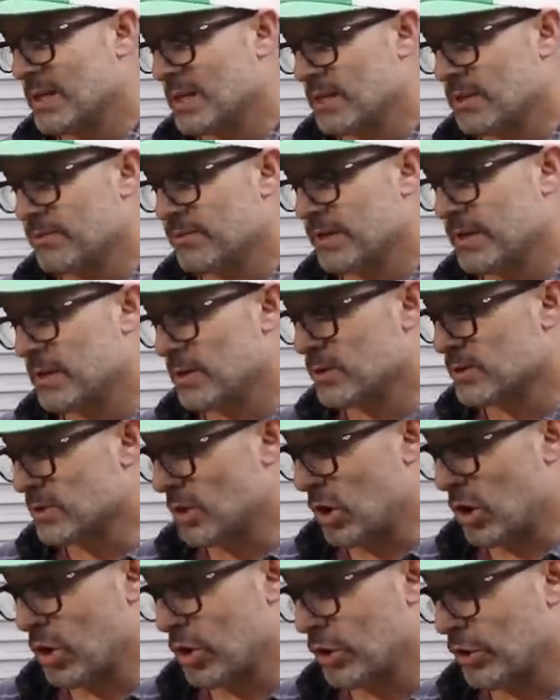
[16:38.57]
the other videos
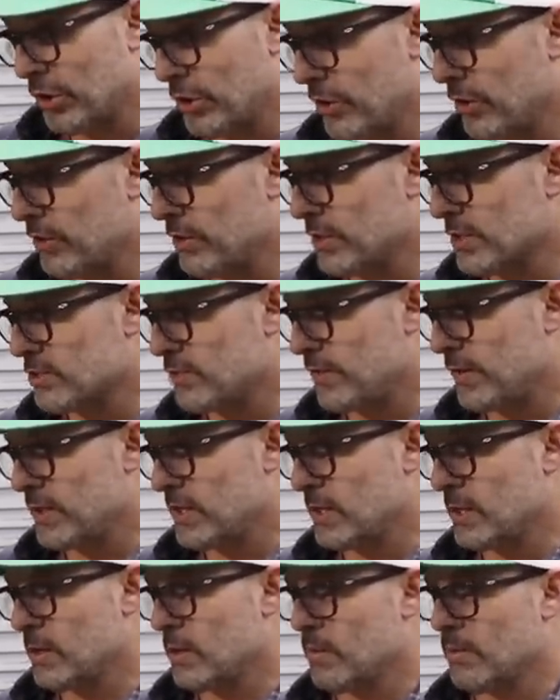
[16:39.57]
or earlier in this
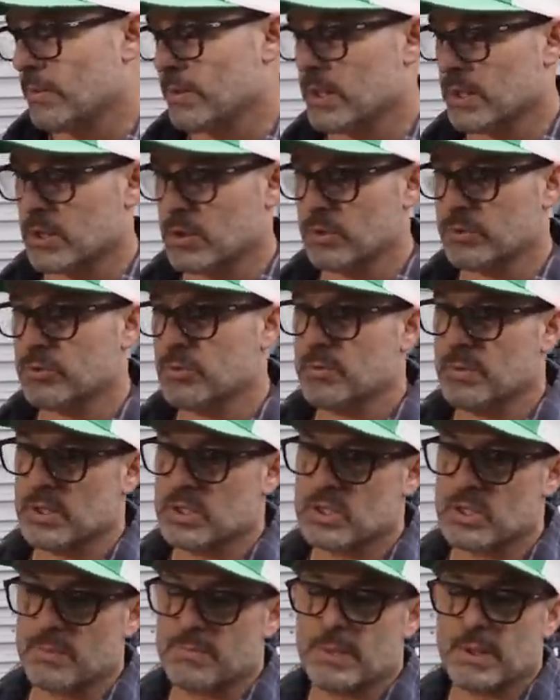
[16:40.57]
video I'm gonna go through my
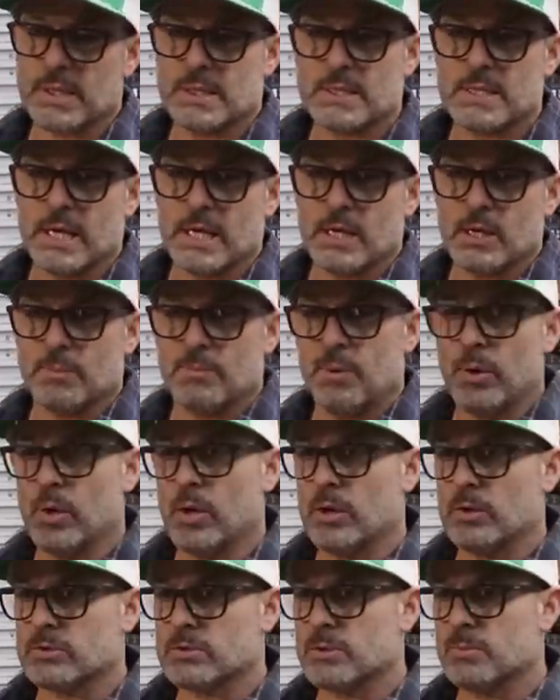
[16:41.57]
shipping container
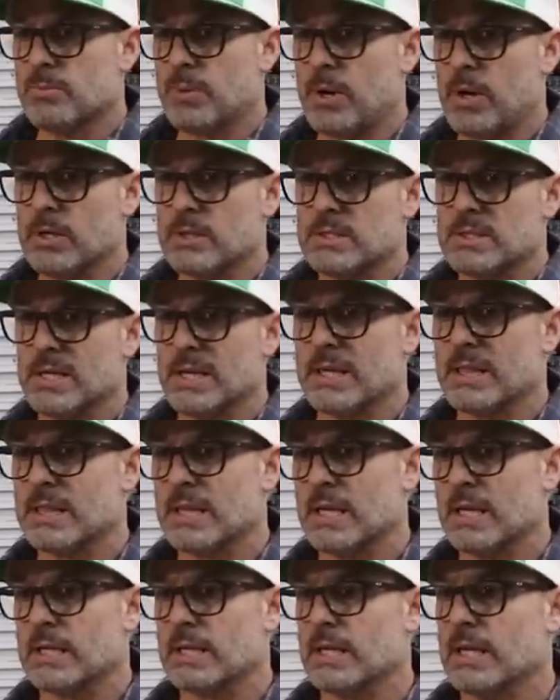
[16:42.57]
pull out some parts that I
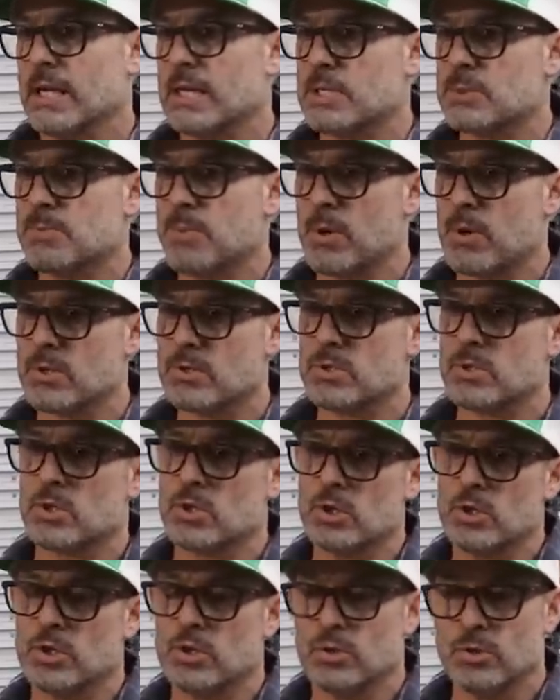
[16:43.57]
think the next person
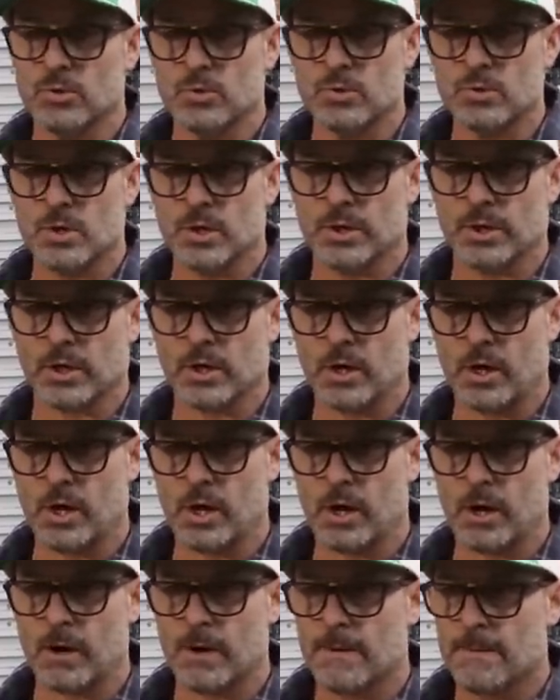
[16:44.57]
could use on the
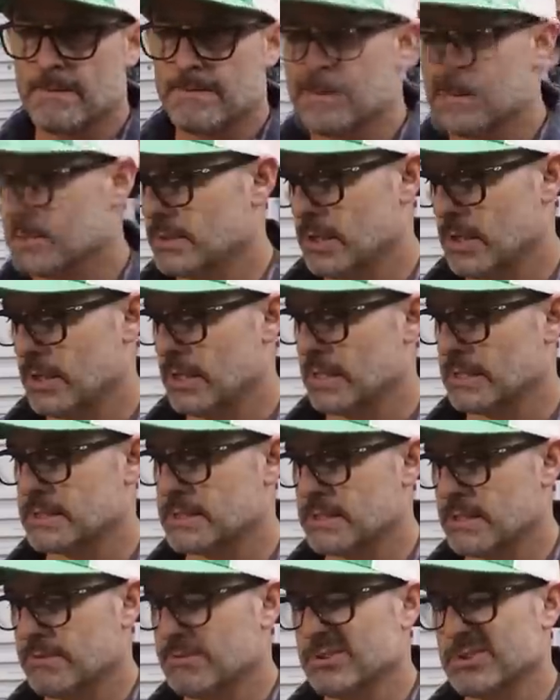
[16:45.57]
car all that
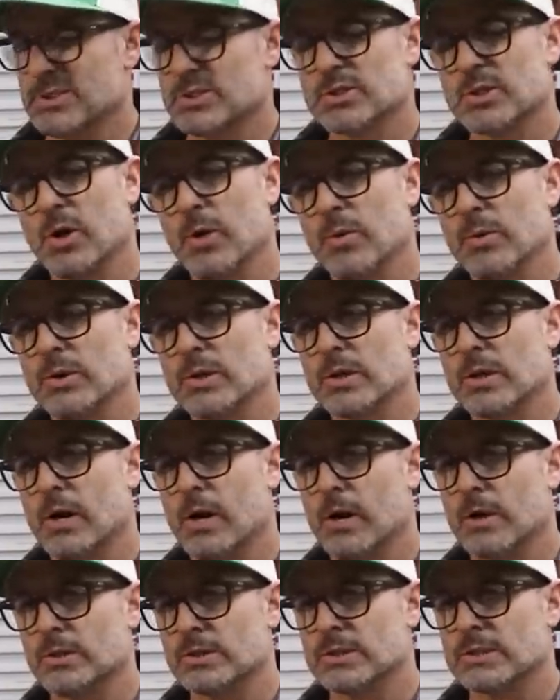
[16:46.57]
stuff will just go with the
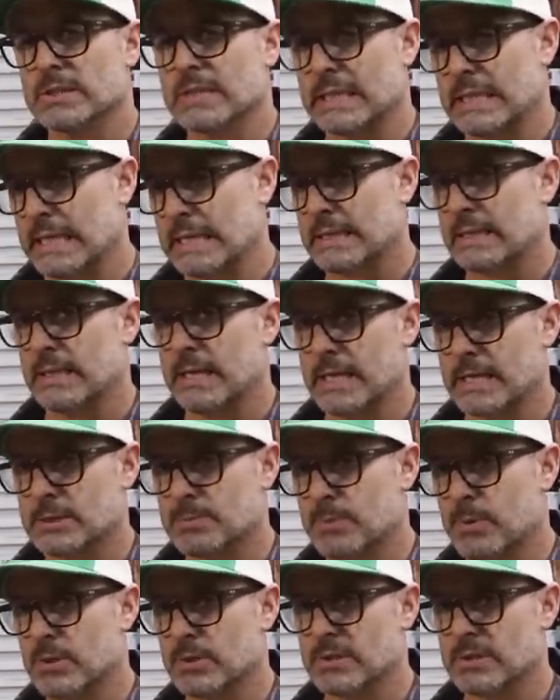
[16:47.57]
car just to get the
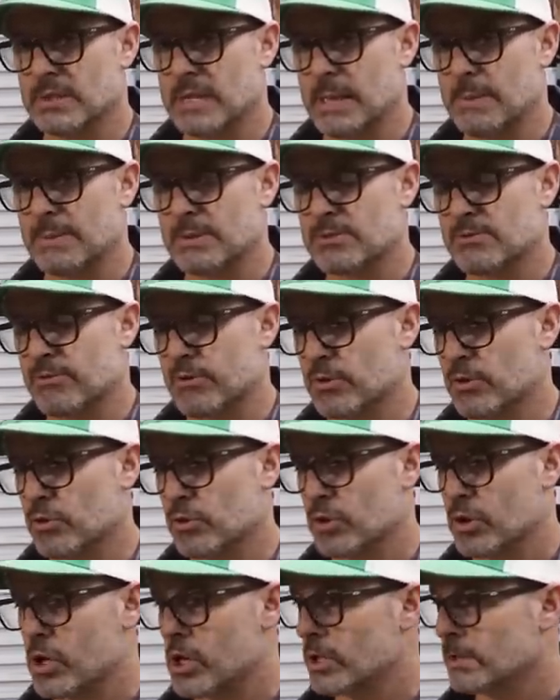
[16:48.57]
next person that much
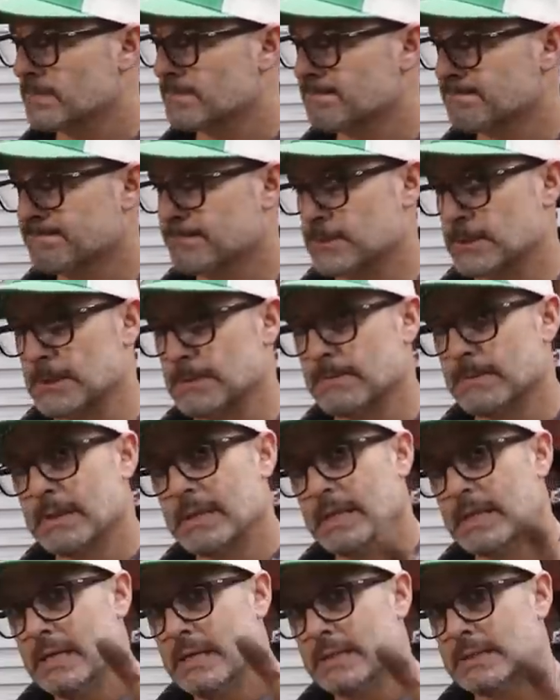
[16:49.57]
further along so
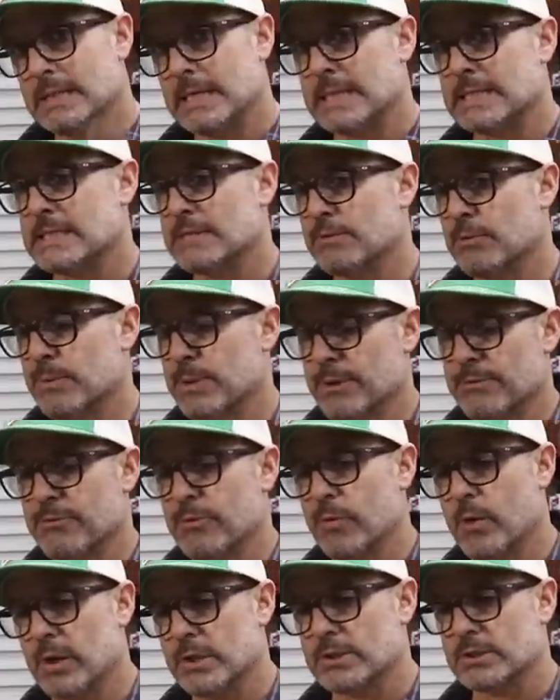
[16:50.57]
thanks everybody
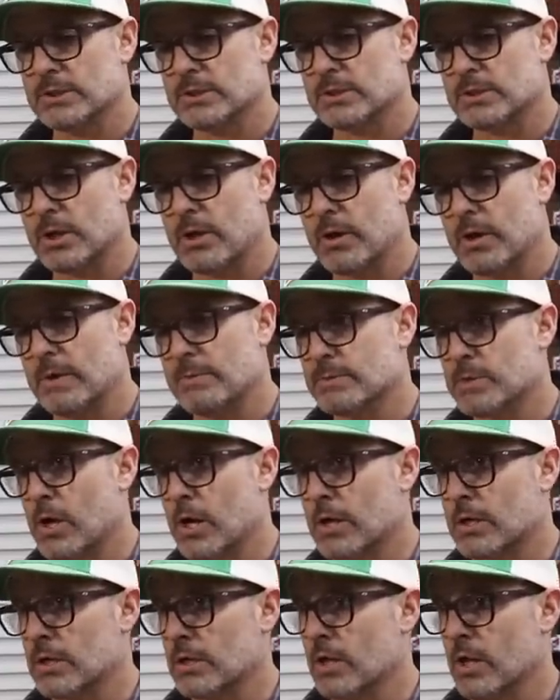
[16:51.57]
for watching sorry I'm
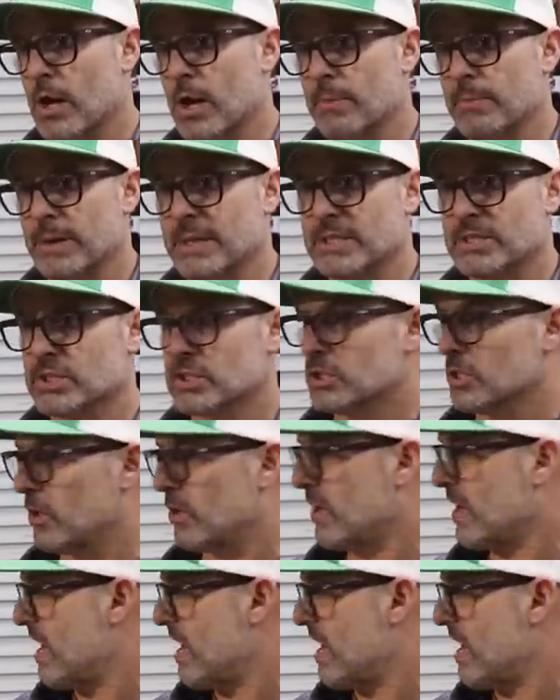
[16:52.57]
talking a lot but I just don't